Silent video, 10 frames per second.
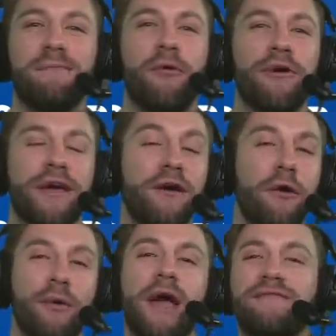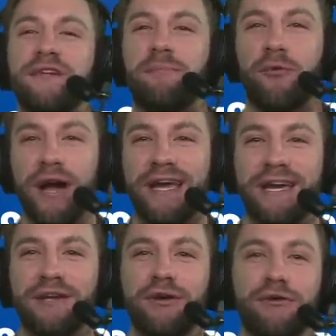morning. We have some
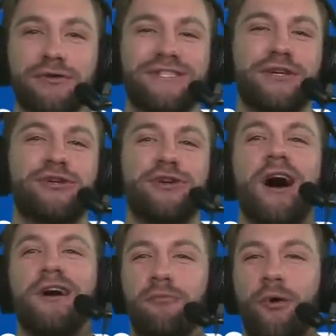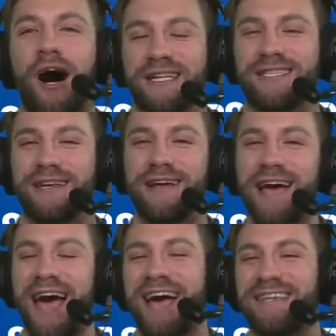breaking news. Deshaun Watson
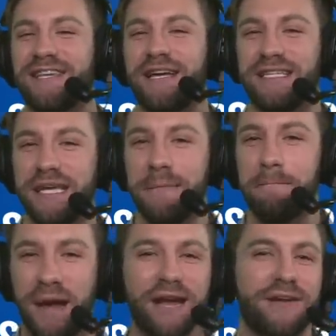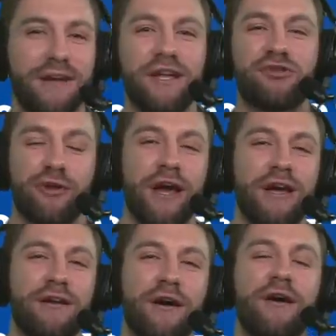has demanded a
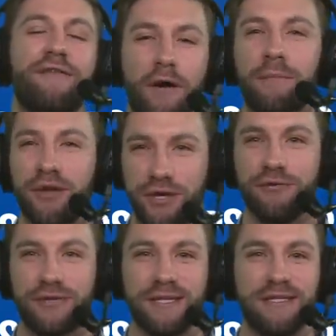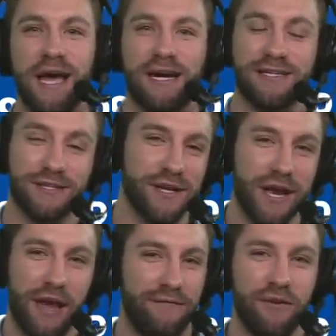trade from the Houston Texans.
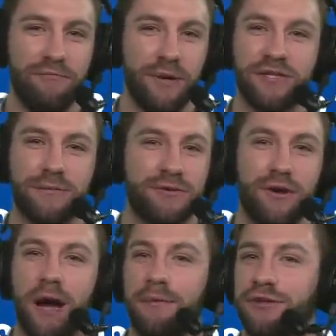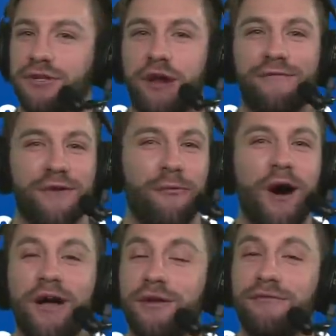If you've been subscribed to this channel for a
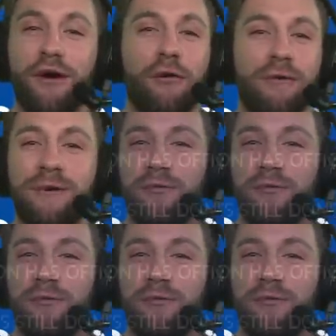while, you know we've